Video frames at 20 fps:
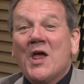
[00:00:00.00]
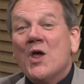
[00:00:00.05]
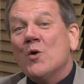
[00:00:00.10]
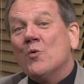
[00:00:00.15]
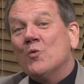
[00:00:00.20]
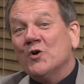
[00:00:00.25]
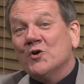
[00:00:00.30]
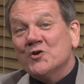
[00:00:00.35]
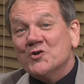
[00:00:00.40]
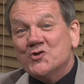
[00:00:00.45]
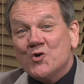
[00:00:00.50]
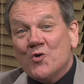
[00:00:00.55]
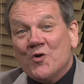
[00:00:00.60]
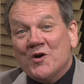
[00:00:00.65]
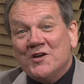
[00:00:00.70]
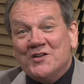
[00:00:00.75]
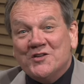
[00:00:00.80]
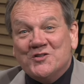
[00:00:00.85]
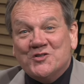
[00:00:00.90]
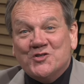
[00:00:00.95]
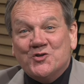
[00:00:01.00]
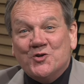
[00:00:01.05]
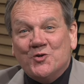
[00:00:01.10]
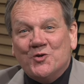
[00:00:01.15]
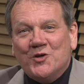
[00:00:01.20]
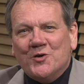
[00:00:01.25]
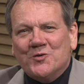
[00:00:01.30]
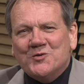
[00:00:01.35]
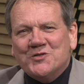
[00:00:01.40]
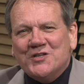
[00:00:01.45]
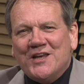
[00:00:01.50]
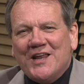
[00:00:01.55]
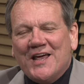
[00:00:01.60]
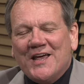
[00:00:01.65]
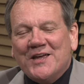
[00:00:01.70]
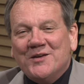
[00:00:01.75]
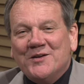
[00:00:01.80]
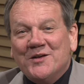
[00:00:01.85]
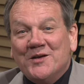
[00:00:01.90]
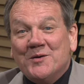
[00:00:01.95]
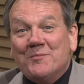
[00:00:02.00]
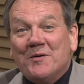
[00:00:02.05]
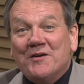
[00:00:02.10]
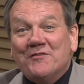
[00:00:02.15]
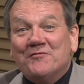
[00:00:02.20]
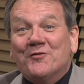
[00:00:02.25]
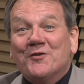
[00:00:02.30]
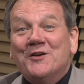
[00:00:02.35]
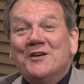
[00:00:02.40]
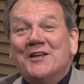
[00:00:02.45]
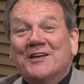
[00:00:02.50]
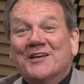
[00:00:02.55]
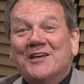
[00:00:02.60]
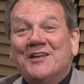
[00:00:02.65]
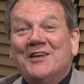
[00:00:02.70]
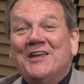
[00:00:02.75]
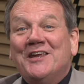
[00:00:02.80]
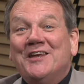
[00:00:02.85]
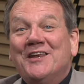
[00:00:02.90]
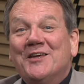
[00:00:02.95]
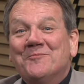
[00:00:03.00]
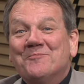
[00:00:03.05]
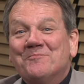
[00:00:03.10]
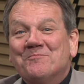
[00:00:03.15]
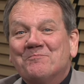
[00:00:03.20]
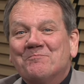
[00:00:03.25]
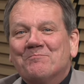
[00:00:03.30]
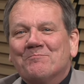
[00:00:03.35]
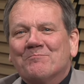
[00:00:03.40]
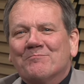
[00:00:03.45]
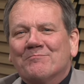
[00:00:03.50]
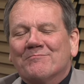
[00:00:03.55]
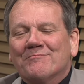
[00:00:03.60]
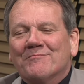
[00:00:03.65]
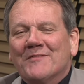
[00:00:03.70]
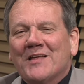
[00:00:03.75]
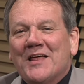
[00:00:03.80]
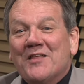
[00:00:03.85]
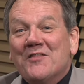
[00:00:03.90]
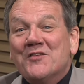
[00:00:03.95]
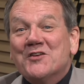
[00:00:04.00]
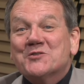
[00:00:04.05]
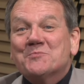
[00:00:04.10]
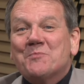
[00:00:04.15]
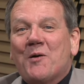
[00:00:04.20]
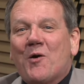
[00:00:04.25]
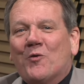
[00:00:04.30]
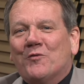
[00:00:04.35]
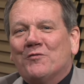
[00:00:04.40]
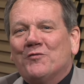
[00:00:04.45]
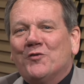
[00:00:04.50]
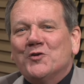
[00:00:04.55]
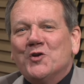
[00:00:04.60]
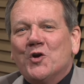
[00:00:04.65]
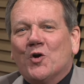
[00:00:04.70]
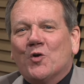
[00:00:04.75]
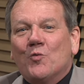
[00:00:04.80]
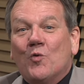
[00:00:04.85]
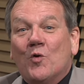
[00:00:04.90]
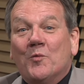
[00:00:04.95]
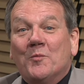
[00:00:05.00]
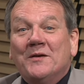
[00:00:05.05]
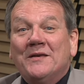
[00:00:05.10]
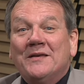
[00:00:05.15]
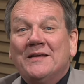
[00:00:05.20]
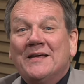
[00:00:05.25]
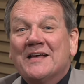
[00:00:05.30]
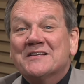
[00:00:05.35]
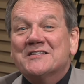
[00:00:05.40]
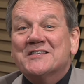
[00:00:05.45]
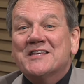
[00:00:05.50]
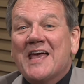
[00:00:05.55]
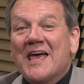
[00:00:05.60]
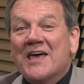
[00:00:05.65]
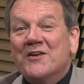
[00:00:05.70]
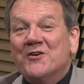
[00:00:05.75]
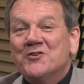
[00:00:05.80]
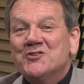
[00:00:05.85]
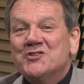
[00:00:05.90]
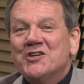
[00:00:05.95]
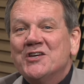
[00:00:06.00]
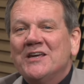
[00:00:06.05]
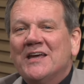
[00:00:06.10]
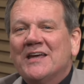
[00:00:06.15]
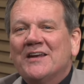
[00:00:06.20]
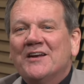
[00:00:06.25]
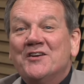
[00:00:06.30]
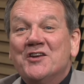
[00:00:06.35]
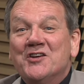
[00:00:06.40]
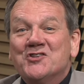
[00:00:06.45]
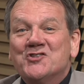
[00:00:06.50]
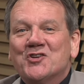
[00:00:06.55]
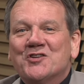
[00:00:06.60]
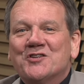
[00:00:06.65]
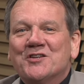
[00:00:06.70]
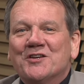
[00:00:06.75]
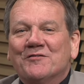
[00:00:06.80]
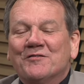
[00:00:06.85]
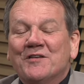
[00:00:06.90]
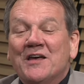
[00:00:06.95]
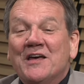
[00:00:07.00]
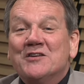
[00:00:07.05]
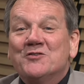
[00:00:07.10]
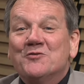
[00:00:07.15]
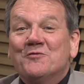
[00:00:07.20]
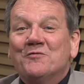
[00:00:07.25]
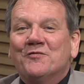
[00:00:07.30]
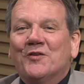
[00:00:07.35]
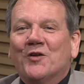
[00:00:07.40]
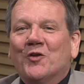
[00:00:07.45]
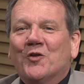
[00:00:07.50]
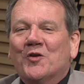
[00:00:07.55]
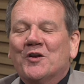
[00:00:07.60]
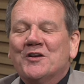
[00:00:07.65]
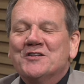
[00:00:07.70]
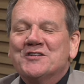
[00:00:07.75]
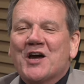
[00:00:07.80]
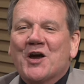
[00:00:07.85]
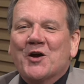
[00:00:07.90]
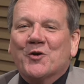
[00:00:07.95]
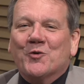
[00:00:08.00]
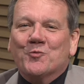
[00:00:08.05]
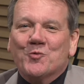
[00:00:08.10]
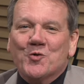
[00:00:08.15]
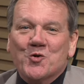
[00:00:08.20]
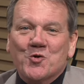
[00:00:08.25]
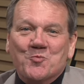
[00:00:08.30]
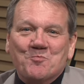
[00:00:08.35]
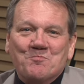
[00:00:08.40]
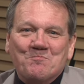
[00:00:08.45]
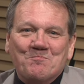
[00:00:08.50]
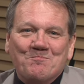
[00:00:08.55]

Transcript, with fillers: We are joined in studio today by Fridah Kanini. This powerful young woman has the energy and initiative to fill an entire room.